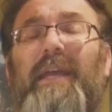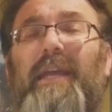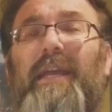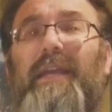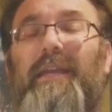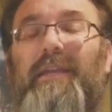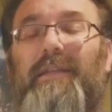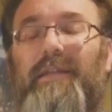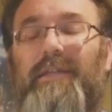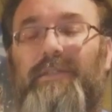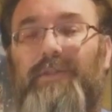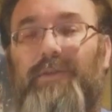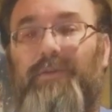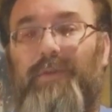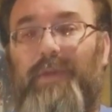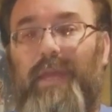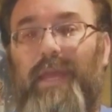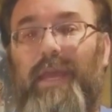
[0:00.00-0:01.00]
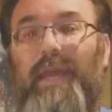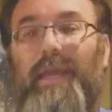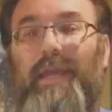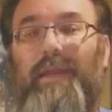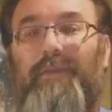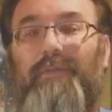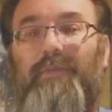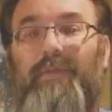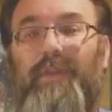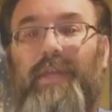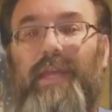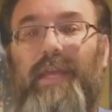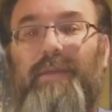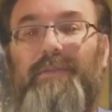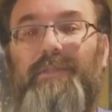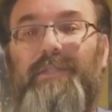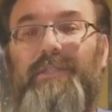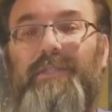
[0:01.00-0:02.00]
It does okay for the
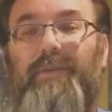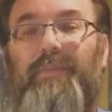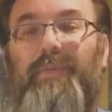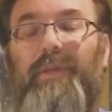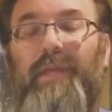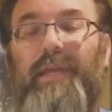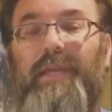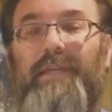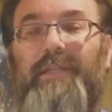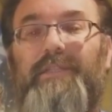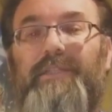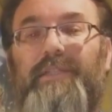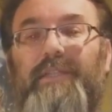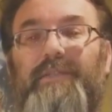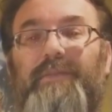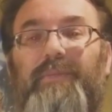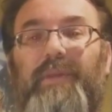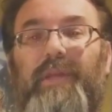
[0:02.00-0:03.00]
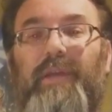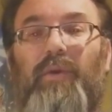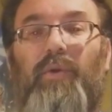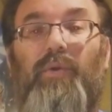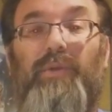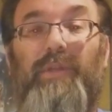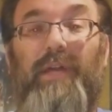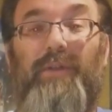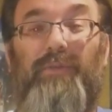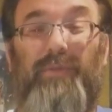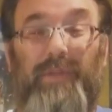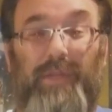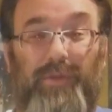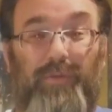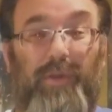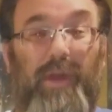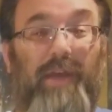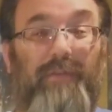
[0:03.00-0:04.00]
games that she plays. She doesn't play a whole lot of really
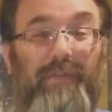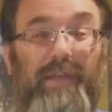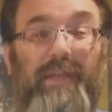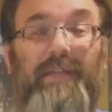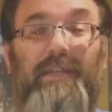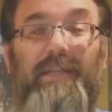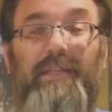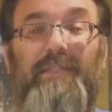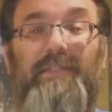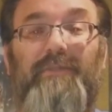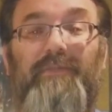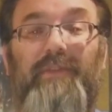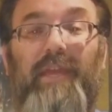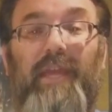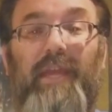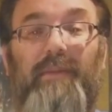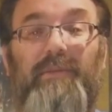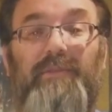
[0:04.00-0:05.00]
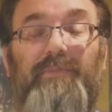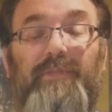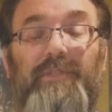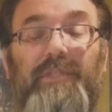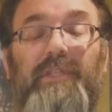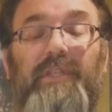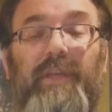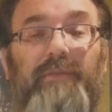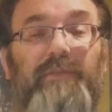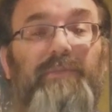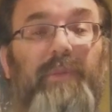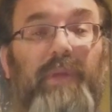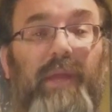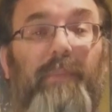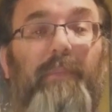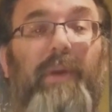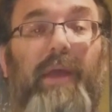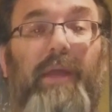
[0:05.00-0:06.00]
graphic intensive games, but she loves
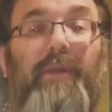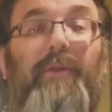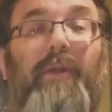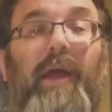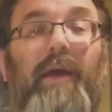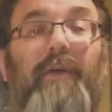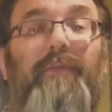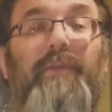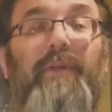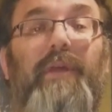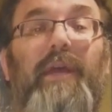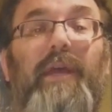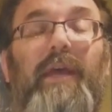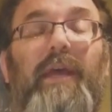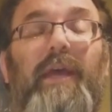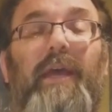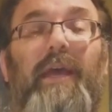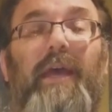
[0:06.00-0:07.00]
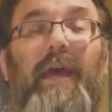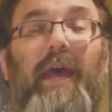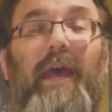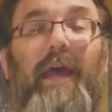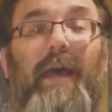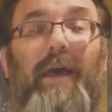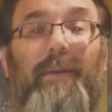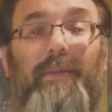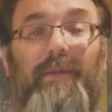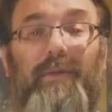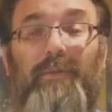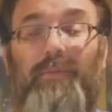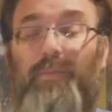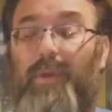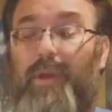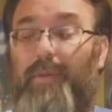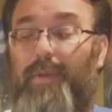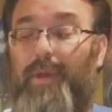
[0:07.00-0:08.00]
playing Minecraft. And
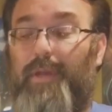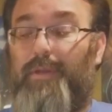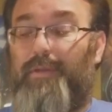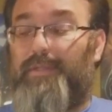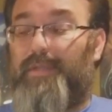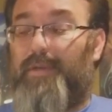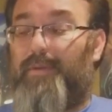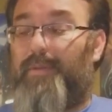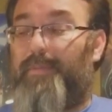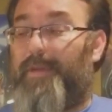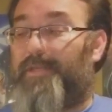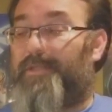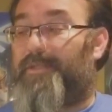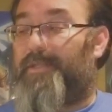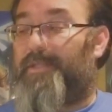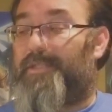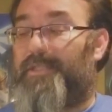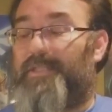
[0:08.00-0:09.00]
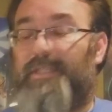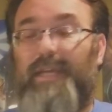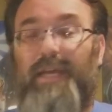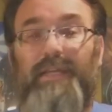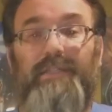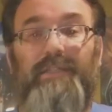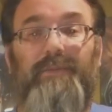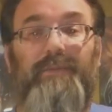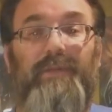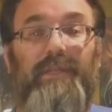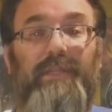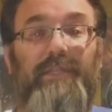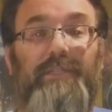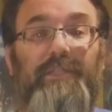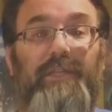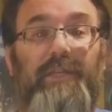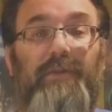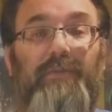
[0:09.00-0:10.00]
what I want to do is I want to make sure that she's got something that
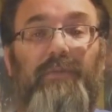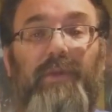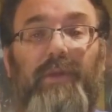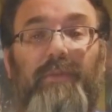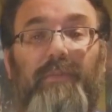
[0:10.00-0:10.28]
she can run